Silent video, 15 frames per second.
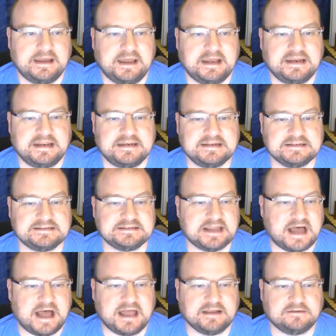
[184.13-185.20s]
And he does
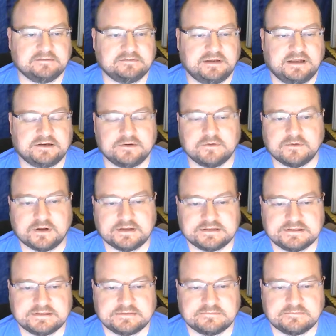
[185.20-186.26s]
not ignore
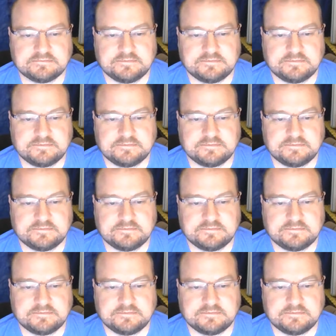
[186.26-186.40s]
us.